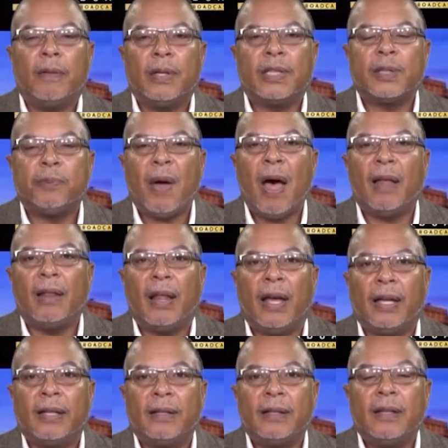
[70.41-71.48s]
The
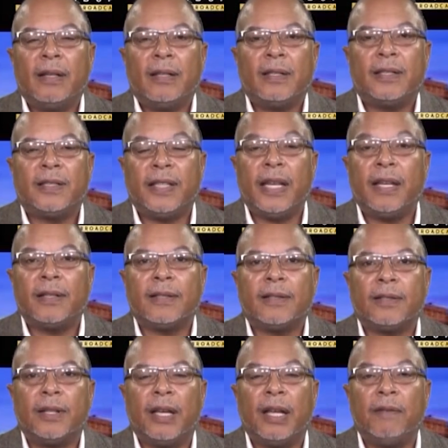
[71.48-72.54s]
Spotlight seeks
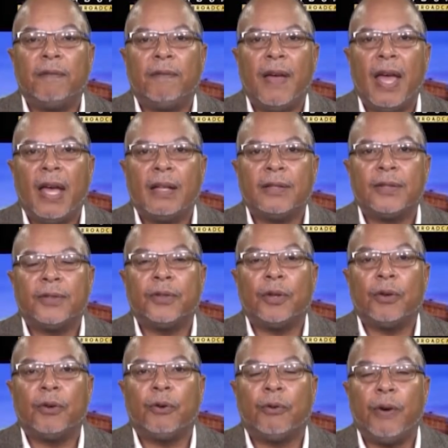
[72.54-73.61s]
to advance
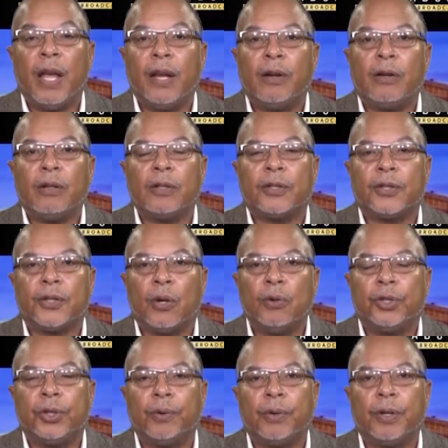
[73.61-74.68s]
the greater
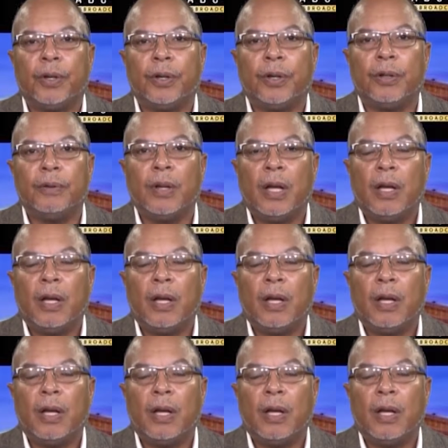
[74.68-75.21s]
social good